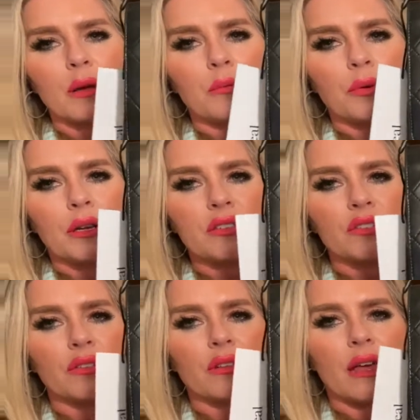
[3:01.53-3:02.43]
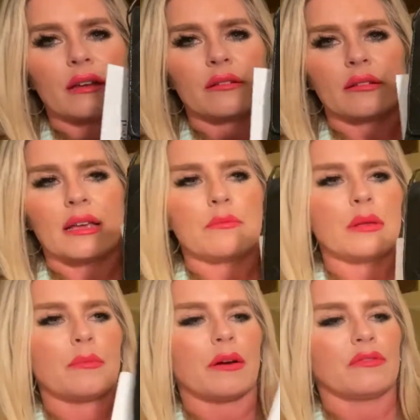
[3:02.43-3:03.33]
I'm pretty certain that can be
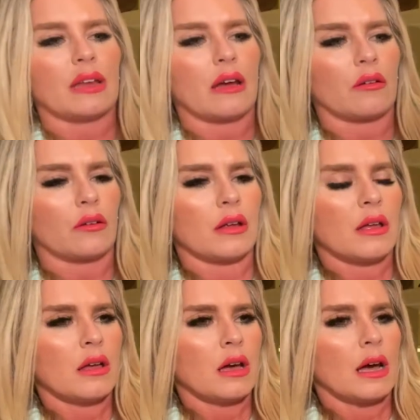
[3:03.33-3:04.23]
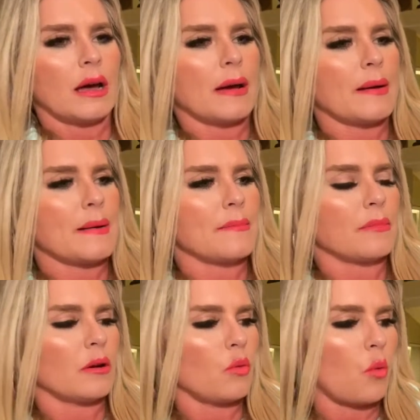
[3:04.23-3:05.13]
buffed out. Um,
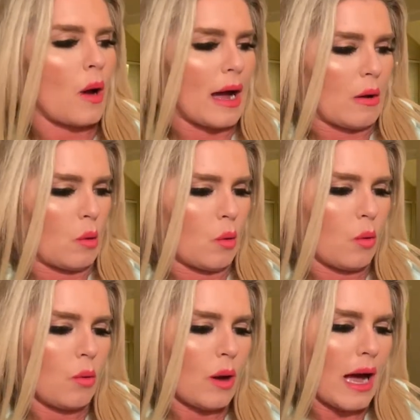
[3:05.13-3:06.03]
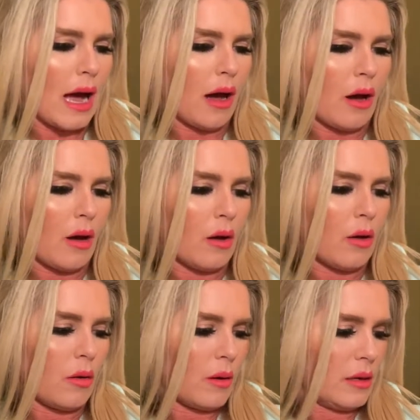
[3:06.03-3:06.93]
wow.
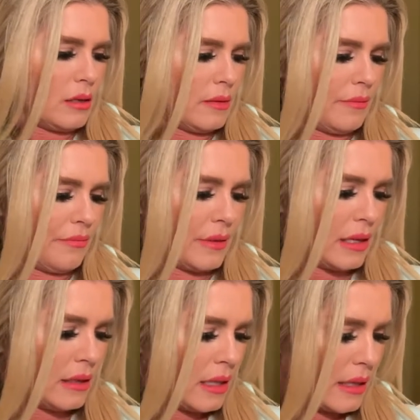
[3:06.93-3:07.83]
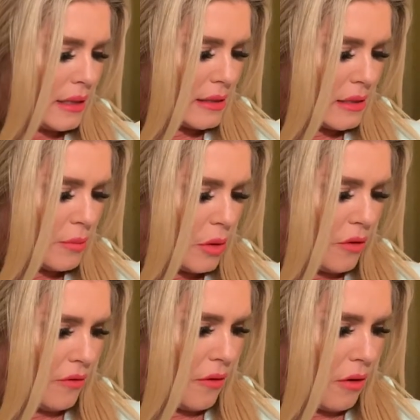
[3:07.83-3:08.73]
Wow. Lily, this is
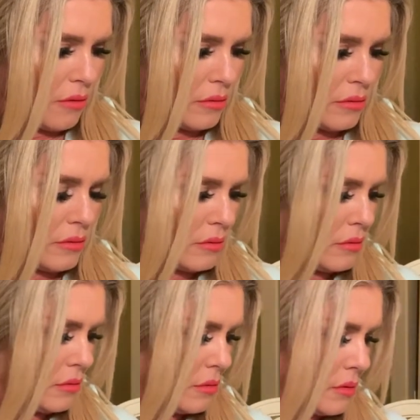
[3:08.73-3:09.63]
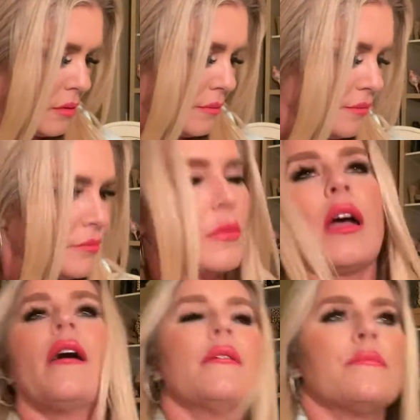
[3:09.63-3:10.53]
beautiful.
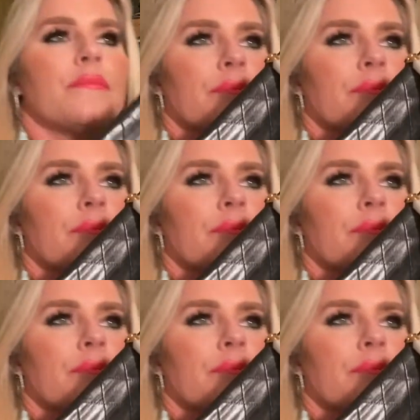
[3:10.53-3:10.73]
Um,